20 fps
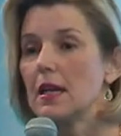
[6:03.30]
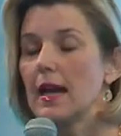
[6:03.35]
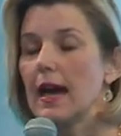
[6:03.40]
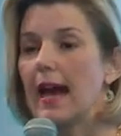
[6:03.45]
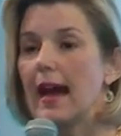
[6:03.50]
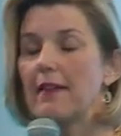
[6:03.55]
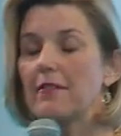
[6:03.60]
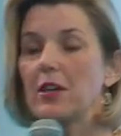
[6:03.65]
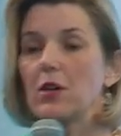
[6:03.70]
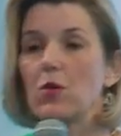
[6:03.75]

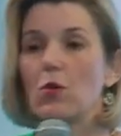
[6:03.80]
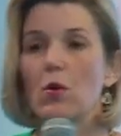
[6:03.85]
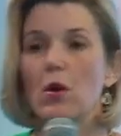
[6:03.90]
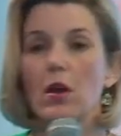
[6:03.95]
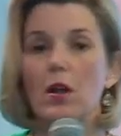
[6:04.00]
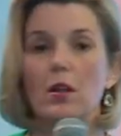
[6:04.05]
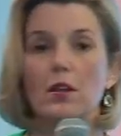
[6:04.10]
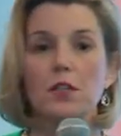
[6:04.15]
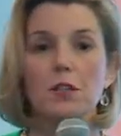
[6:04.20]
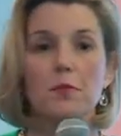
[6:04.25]
having
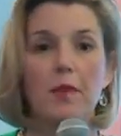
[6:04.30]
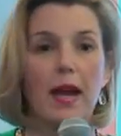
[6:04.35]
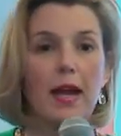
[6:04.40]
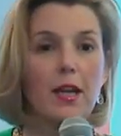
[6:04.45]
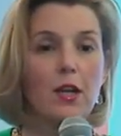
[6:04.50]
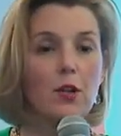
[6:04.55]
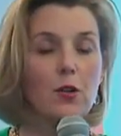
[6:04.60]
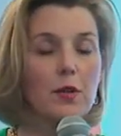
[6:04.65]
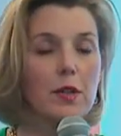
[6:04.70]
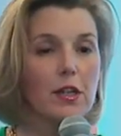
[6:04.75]
worked my
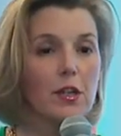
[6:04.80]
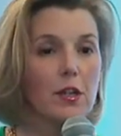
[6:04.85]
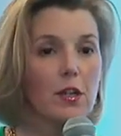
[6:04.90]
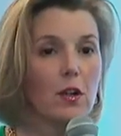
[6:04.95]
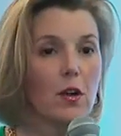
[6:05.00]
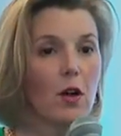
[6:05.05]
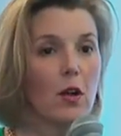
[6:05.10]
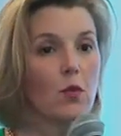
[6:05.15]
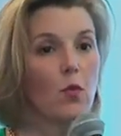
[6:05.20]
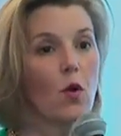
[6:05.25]
career
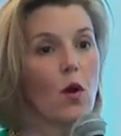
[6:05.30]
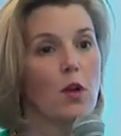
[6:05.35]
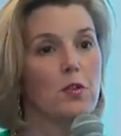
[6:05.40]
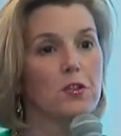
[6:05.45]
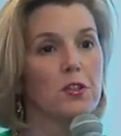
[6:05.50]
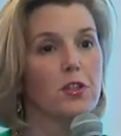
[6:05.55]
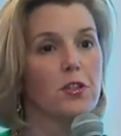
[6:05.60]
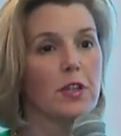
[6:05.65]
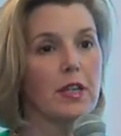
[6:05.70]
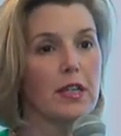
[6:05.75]
on Wall
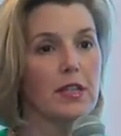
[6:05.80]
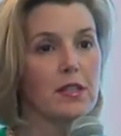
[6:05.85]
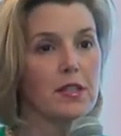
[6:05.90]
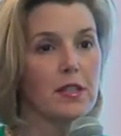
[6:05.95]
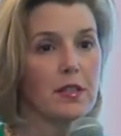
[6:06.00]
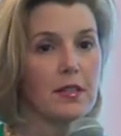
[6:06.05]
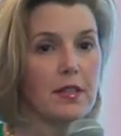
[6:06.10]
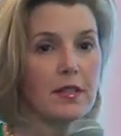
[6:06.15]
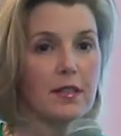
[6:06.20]
Street,